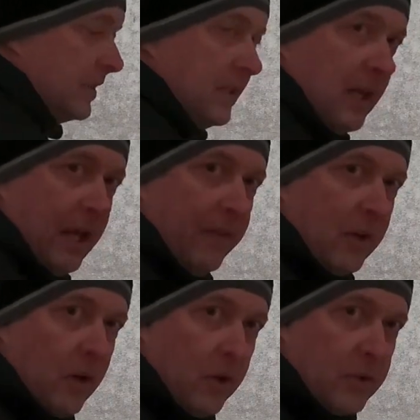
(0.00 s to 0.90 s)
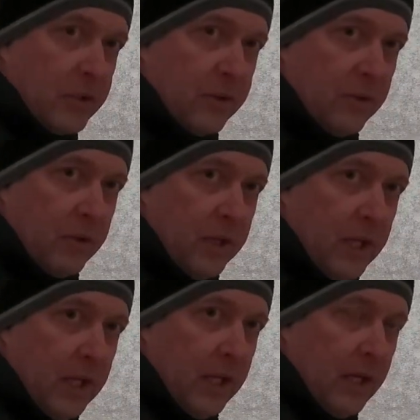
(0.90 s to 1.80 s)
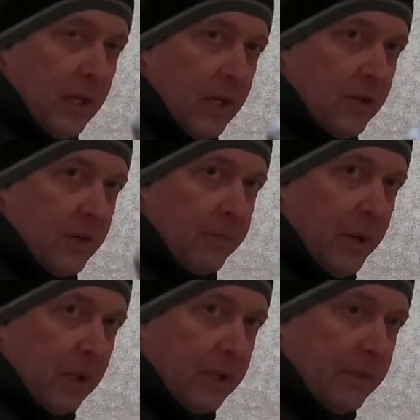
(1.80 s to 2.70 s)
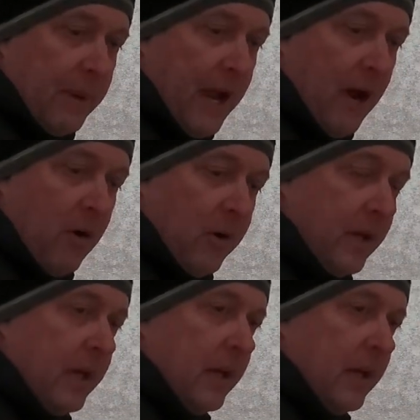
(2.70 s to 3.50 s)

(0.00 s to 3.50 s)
is the end that goes through the turnbuckle at the bow.